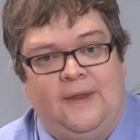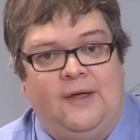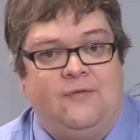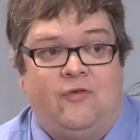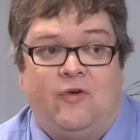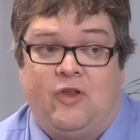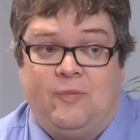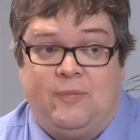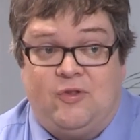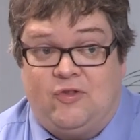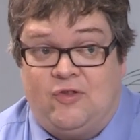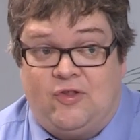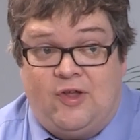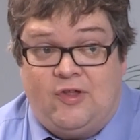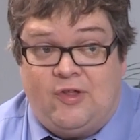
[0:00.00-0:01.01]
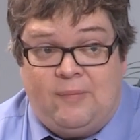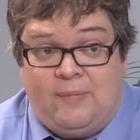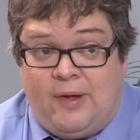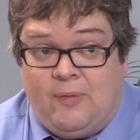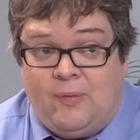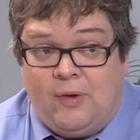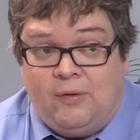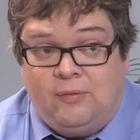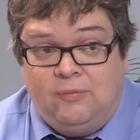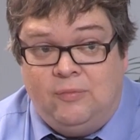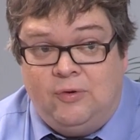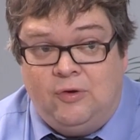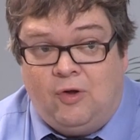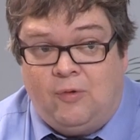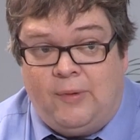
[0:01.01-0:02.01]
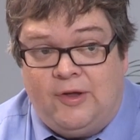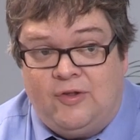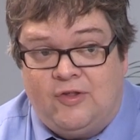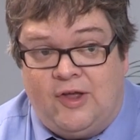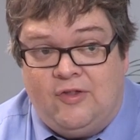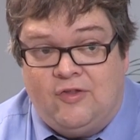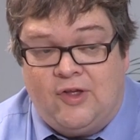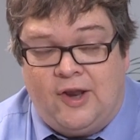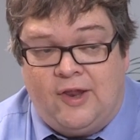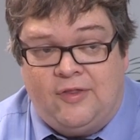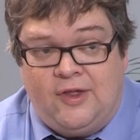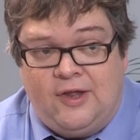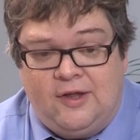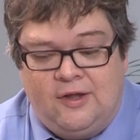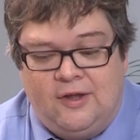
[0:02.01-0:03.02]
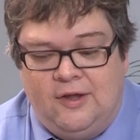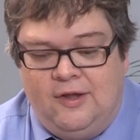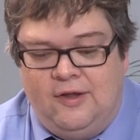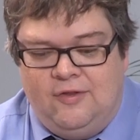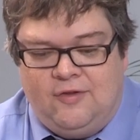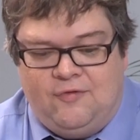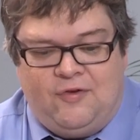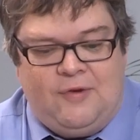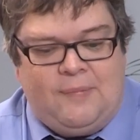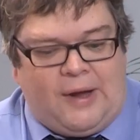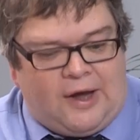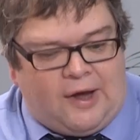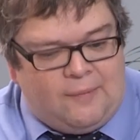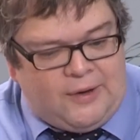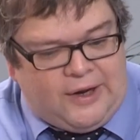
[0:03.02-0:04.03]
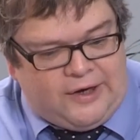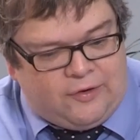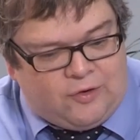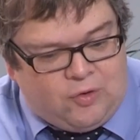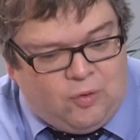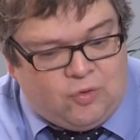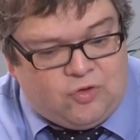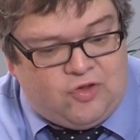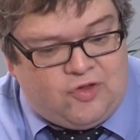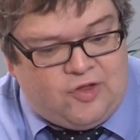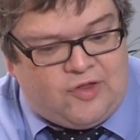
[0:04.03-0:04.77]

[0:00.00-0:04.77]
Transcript: For other businesses, it may well not make sense. And I think the feedback I'm getting on courses